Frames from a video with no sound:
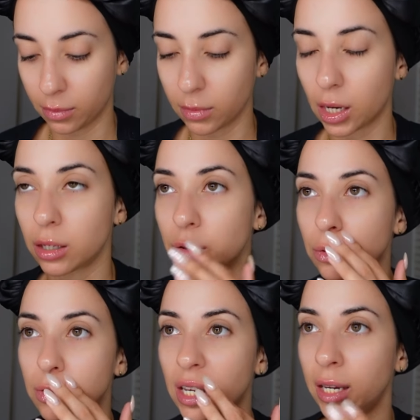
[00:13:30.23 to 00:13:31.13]
that I
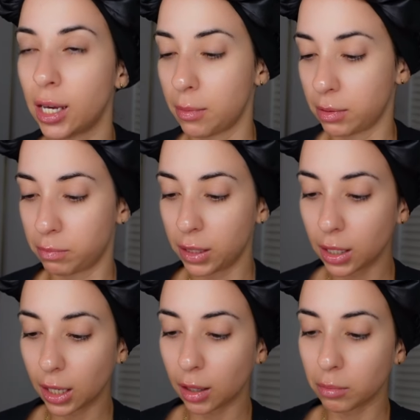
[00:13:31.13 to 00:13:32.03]
use AM and
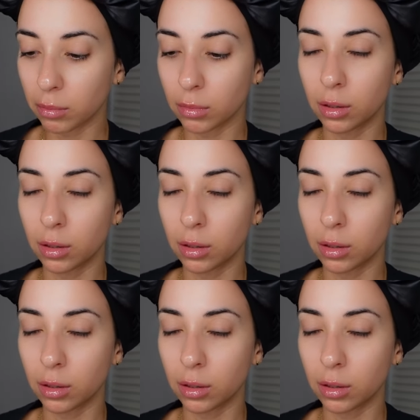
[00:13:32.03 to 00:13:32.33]
PM.